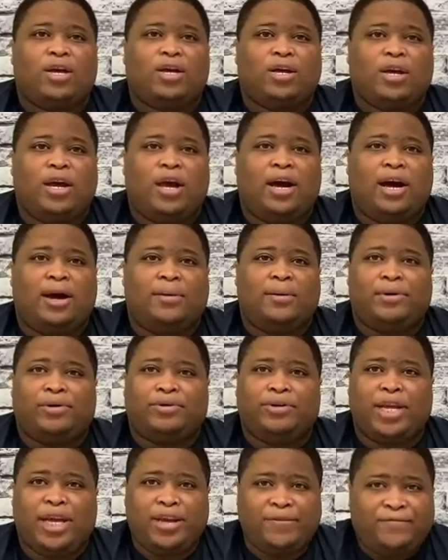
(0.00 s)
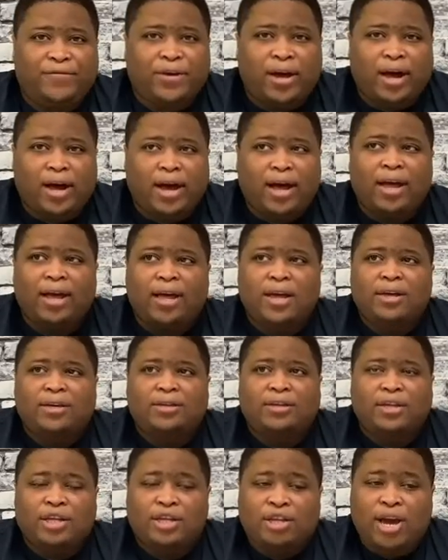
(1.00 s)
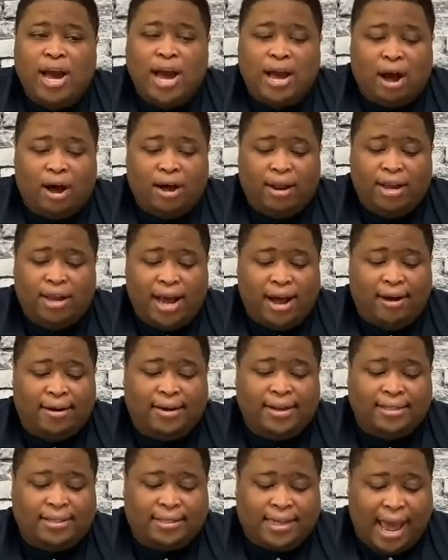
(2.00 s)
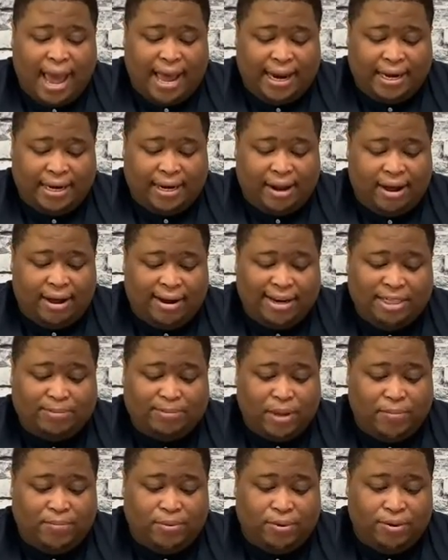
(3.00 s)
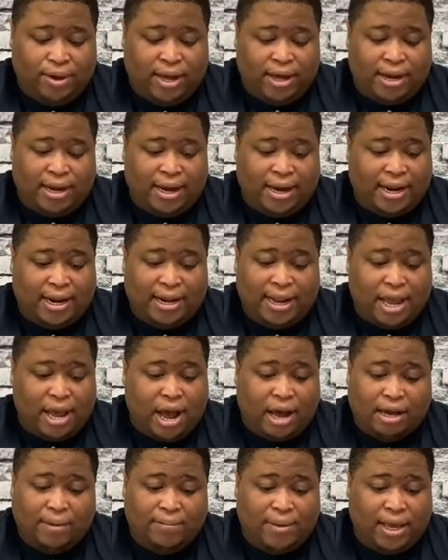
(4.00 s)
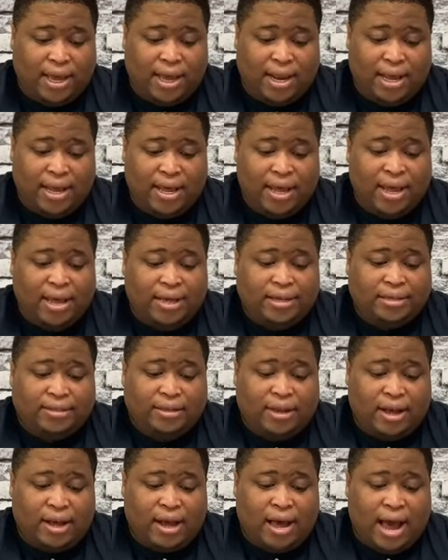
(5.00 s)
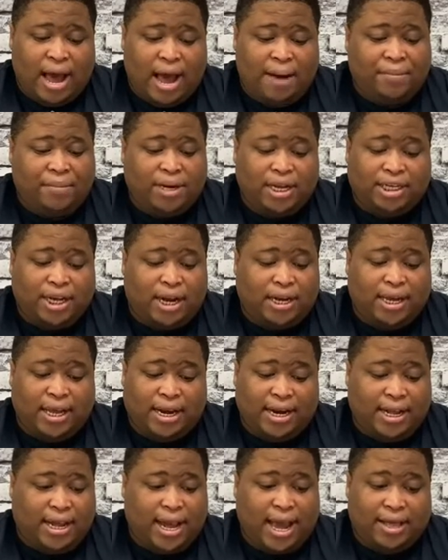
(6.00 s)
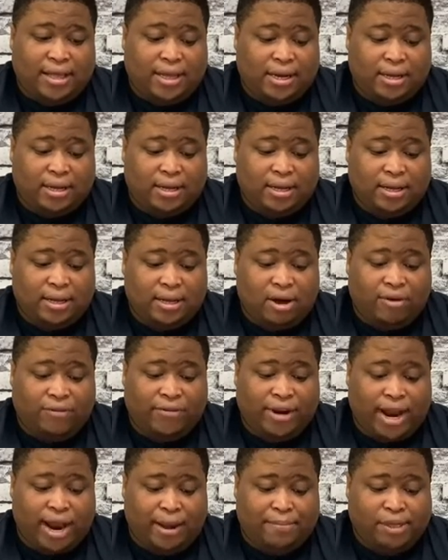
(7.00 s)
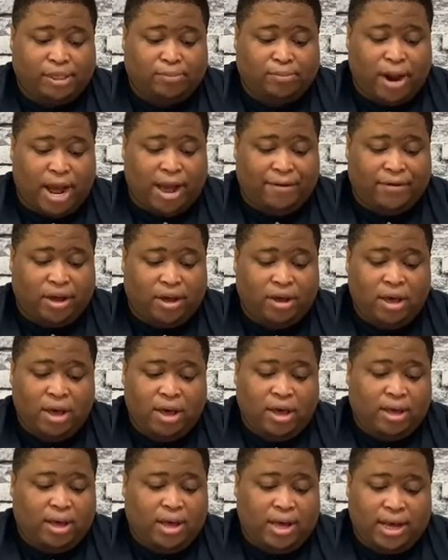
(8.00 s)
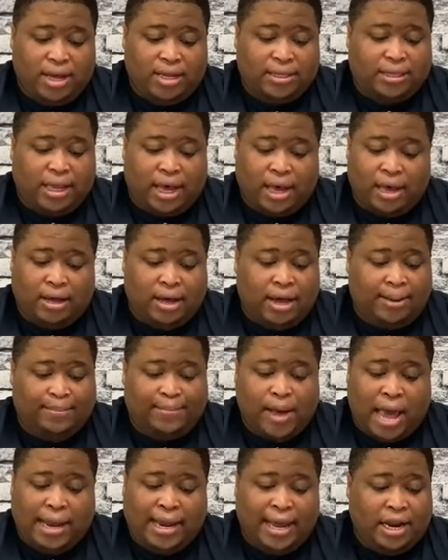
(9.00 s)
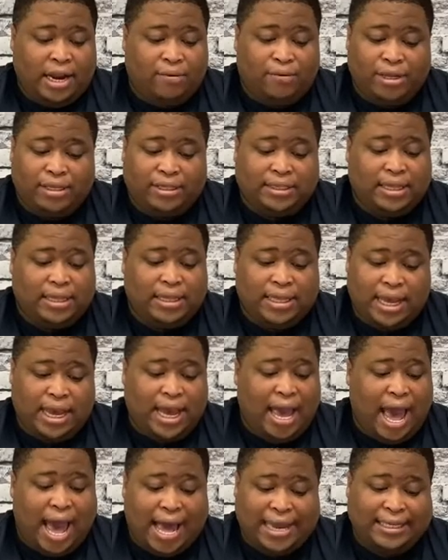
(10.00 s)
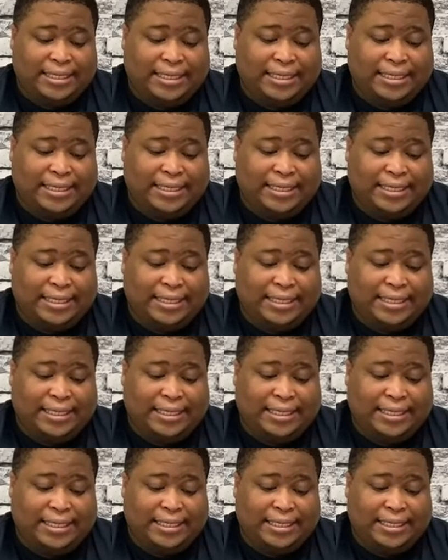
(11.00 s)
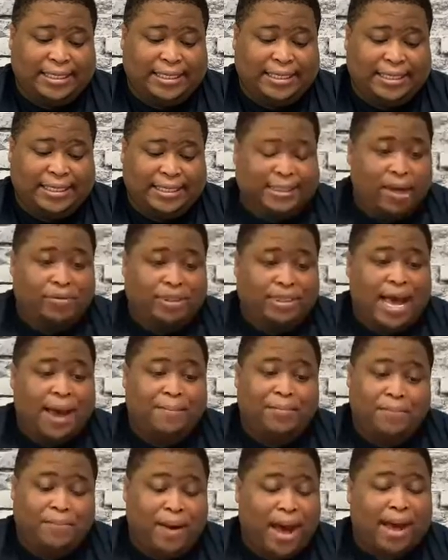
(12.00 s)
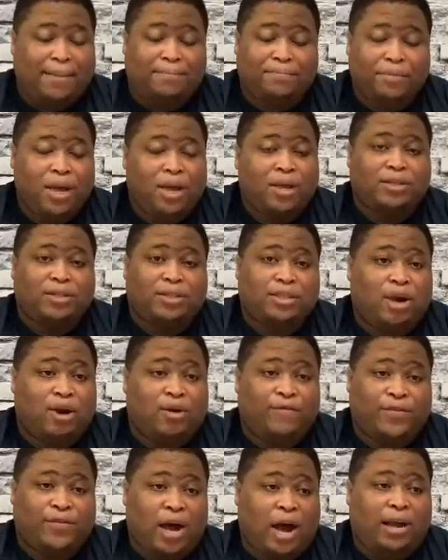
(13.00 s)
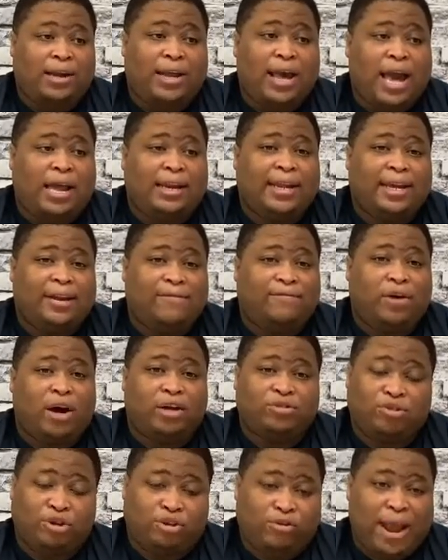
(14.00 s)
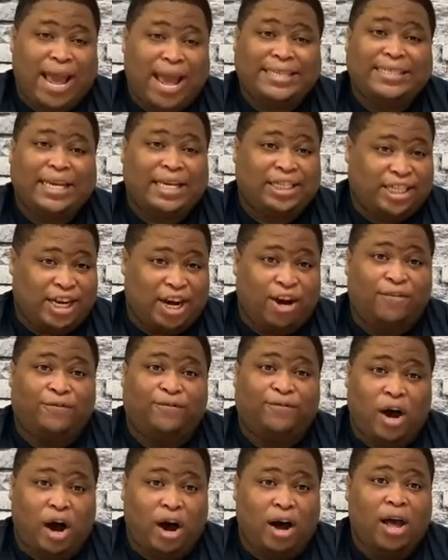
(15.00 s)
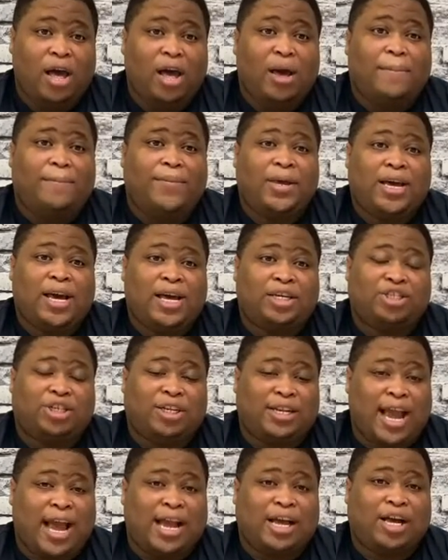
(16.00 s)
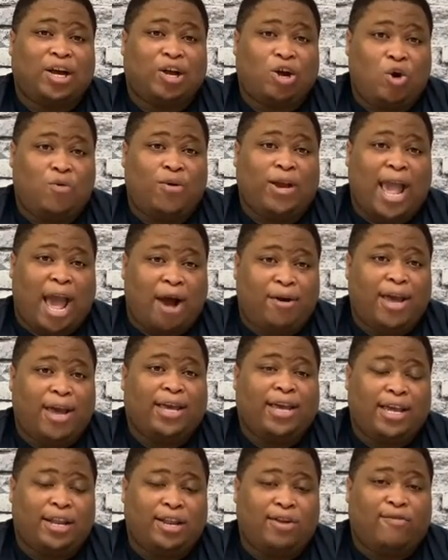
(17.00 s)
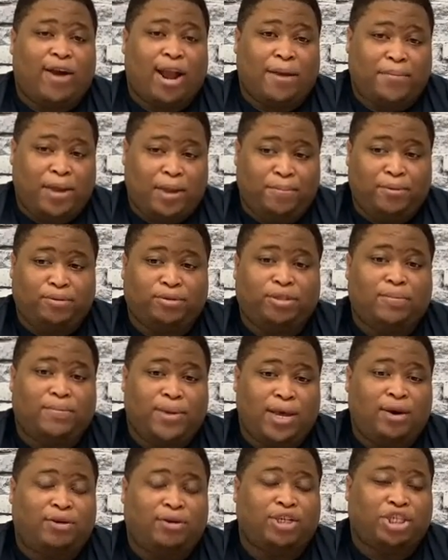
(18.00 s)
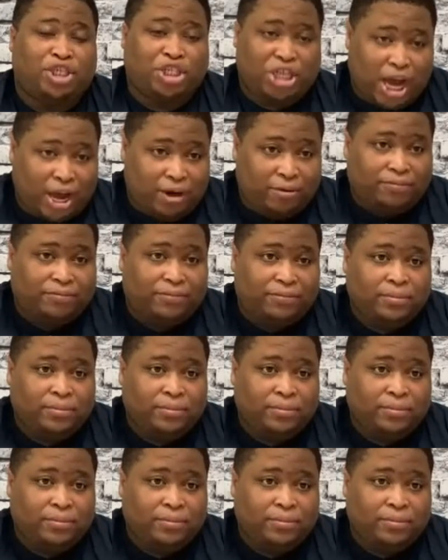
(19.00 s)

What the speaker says: Monifa. You got all this talent, all these people in Atlanta that y'all could be getting. So I'm going to need y'all to get it together over there at Ms. Bravo. Because Atlanta was the hottest thing popping when it was time to pop. So if y'all let Atlanta fall through the cracks, it's your own fault. Because you're not going out and getting the right people to be on the show.